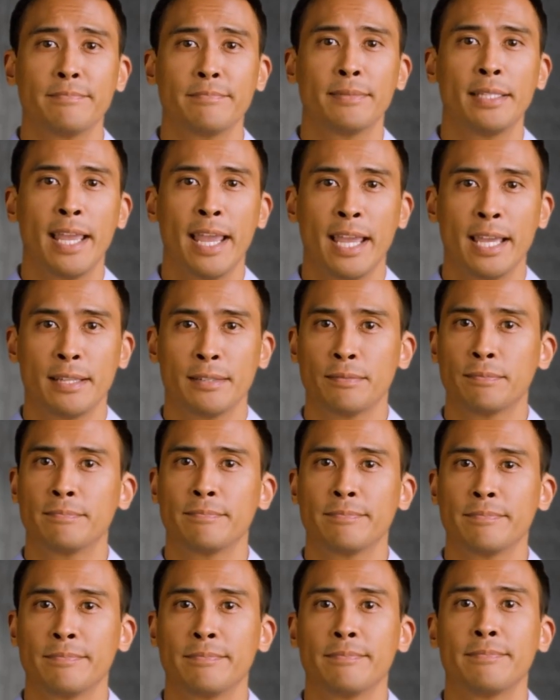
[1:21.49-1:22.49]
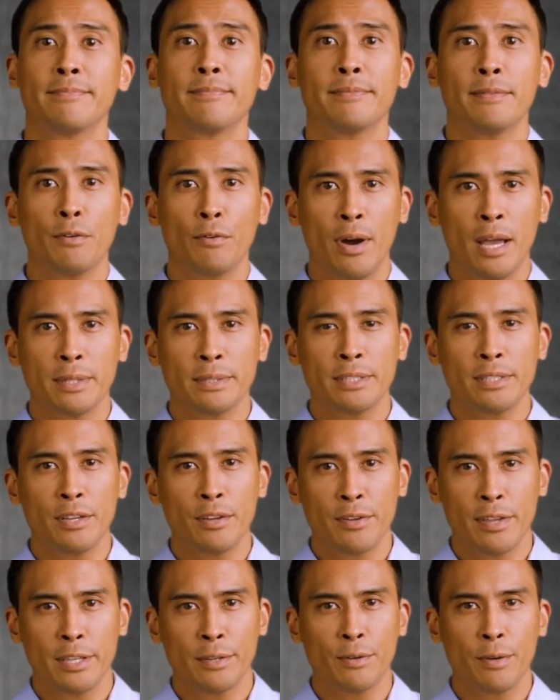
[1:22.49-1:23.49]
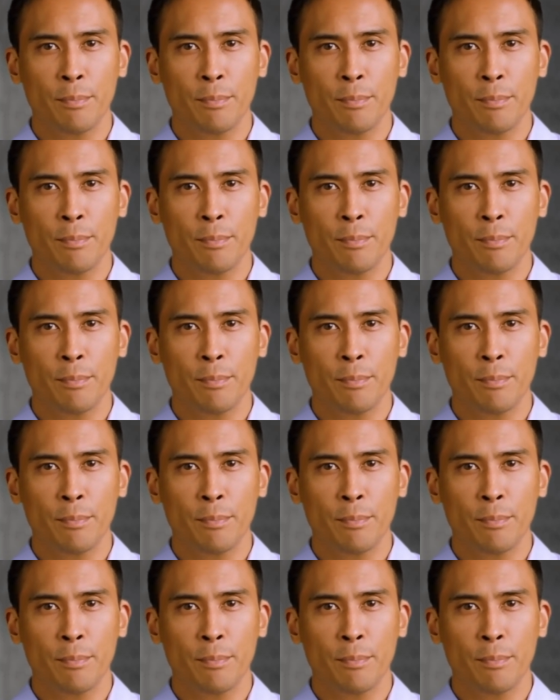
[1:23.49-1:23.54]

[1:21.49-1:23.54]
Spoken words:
10. Throughout service,